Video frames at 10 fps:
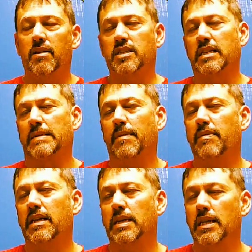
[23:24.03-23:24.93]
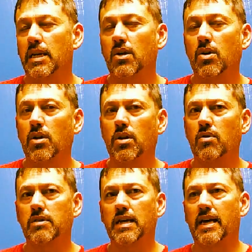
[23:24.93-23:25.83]
It's maybe a little on the
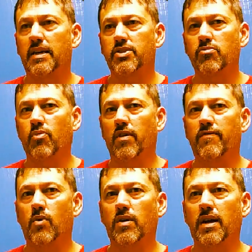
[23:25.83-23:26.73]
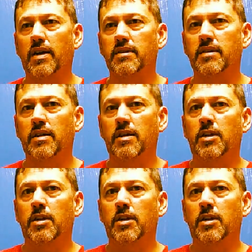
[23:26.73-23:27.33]
low side at 2.49.